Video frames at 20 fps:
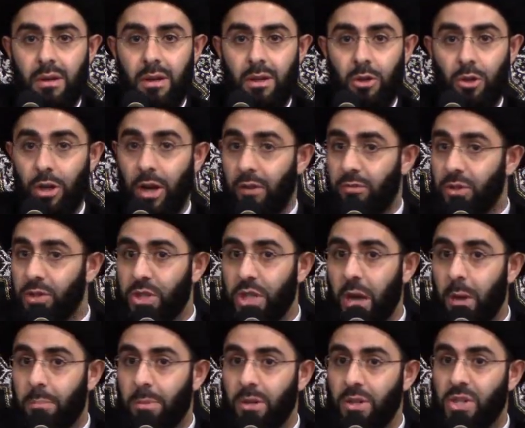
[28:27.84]
You never see
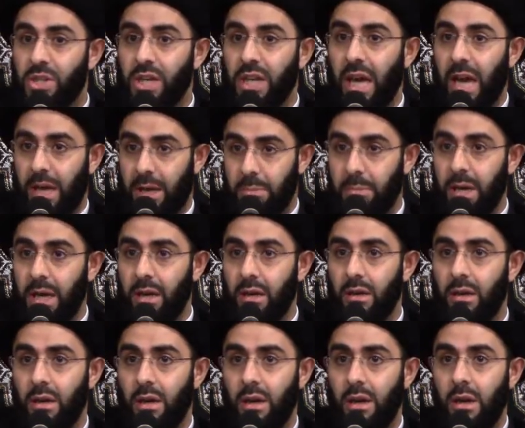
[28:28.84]
a person admit
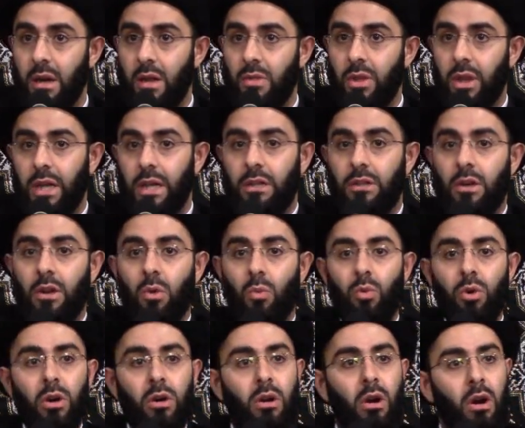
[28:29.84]
that he didn't
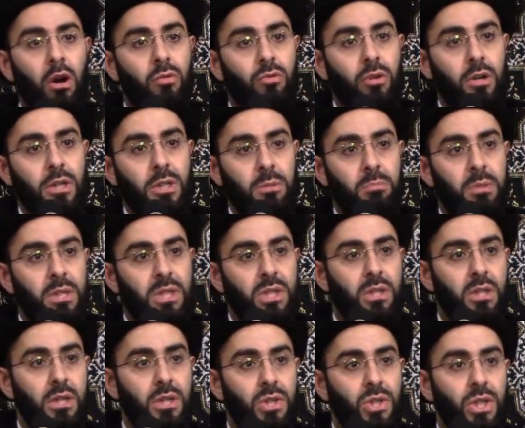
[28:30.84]
work hard for his
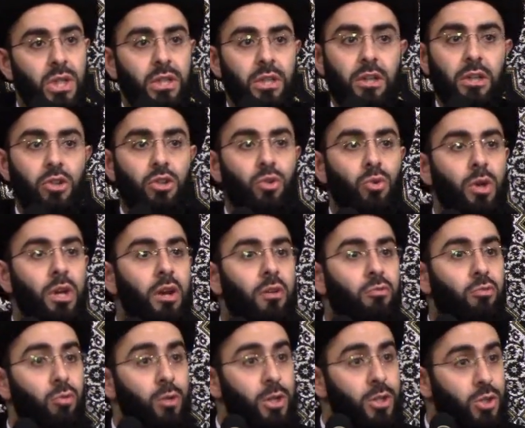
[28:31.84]
business, he didn't do
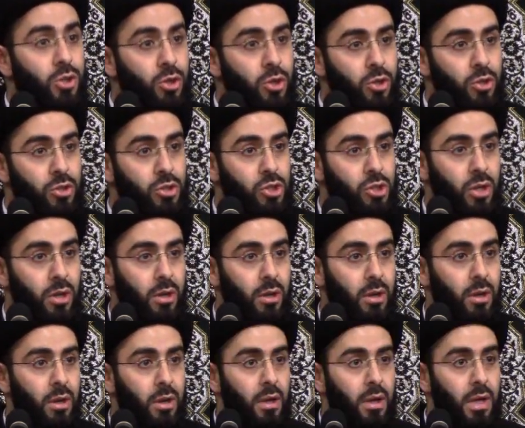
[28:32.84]
enough research,
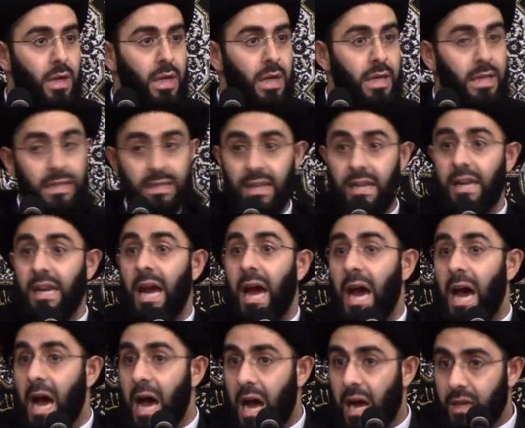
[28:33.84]
he didn't
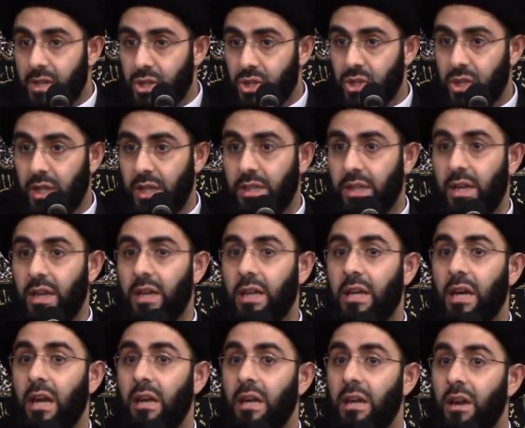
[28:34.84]
ask, he didn't
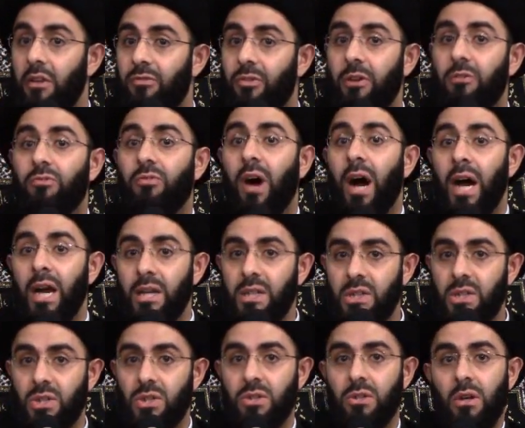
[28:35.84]
get enough
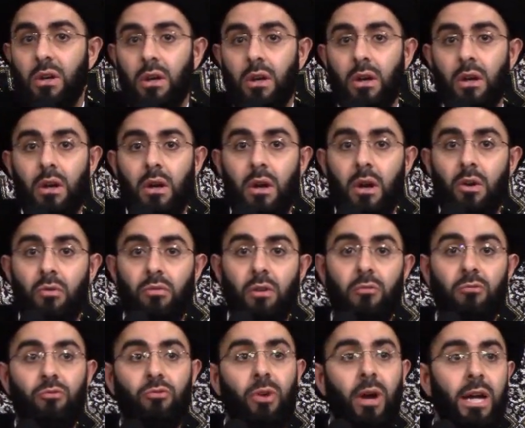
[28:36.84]
advice
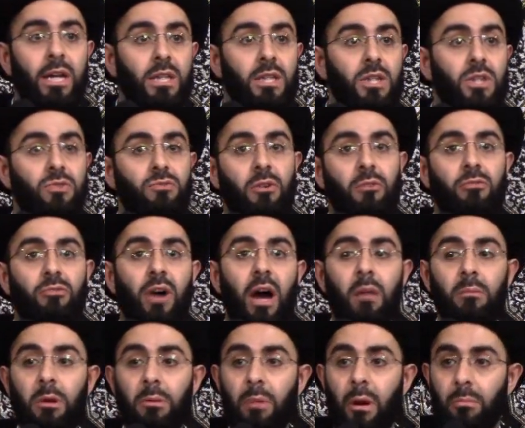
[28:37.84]
from friends, from
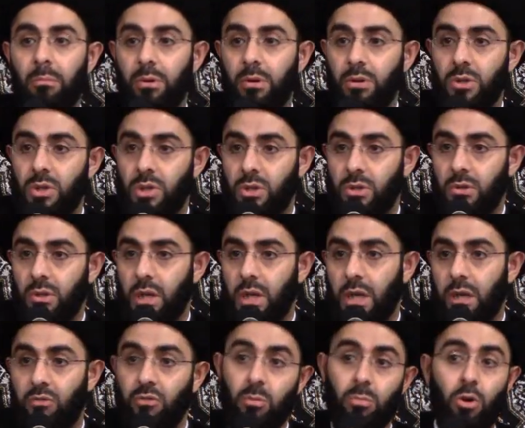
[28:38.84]
family members,
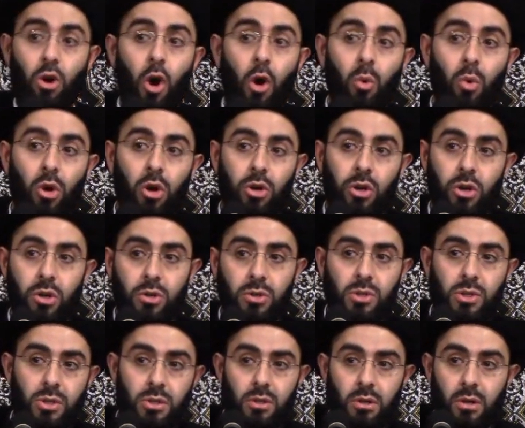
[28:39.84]
from
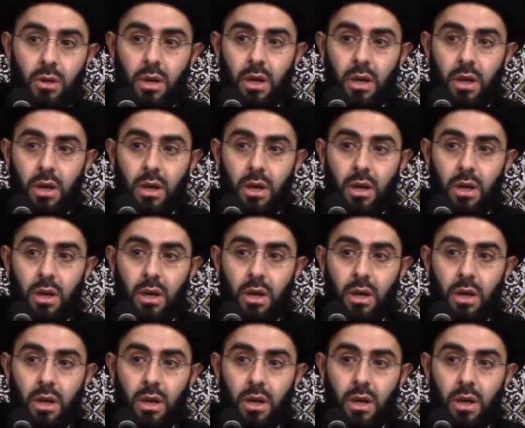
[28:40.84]
co-workers,